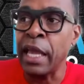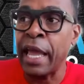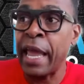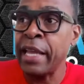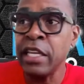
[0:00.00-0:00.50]

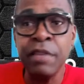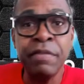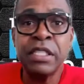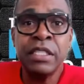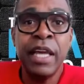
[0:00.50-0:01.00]
And even
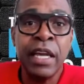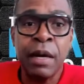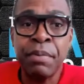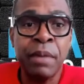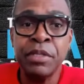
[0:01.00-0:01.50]
today, I
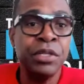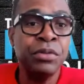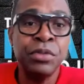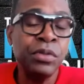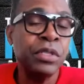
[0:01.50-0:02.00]
probably still
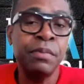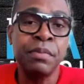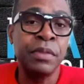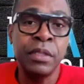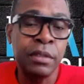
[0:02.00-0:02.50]
do
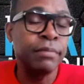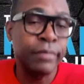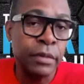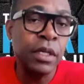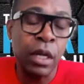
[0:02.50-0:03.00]
some,
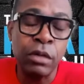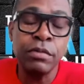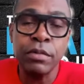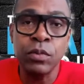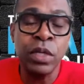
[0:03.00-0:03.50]

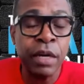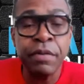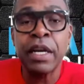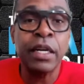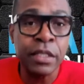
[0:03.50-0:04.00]
whatever
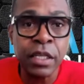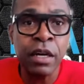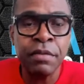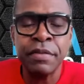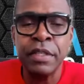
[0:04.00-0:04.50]
kind of
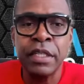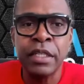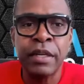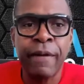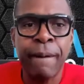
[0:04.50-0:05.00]
stuff.
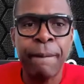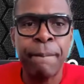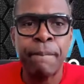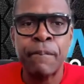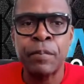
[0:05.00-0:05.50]

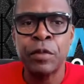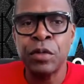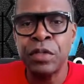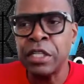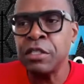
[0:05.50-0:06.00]
So
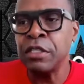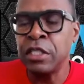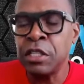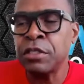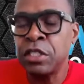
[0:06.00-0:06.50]
it doesn't
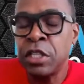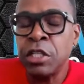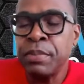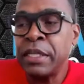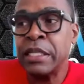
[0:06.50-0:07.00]

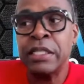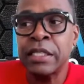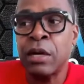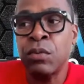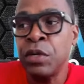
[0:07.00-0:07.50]
just because
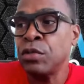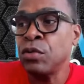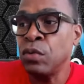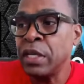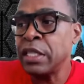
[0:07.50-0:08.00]
I went through
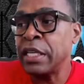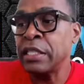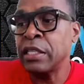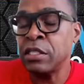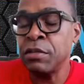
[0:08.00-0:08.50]
one thing
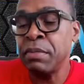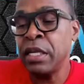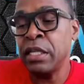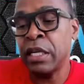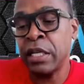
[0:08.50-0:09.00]
doesn't
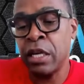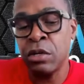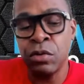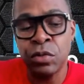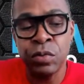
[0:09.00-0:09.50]
mean that I can't
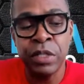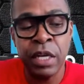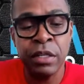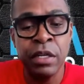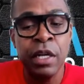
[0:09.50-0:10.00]
go through
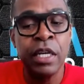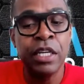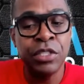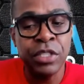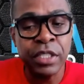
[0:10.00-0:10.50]
another.
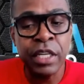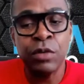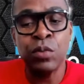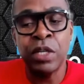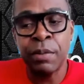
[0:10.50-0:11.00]
It's just that
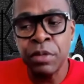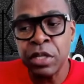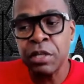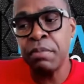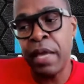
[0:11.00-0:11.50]
when I'm
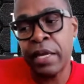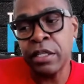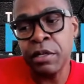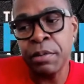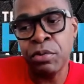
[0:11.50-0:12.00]
looking back at
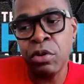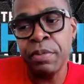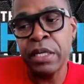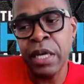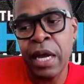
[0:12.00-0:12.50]
the
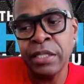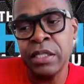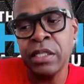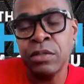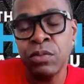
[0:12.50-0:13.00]
employment, God
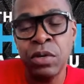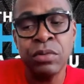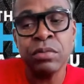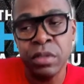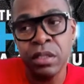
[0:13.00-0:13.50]
says,
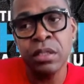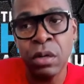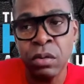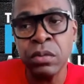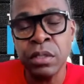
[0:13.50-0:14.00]
well,
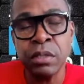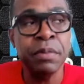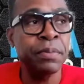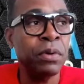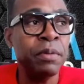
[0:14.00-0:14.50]
go get some
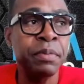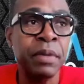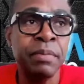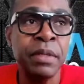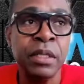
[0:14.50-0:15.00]
employment,
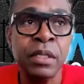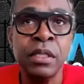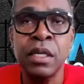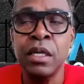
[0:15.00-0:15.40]
man, because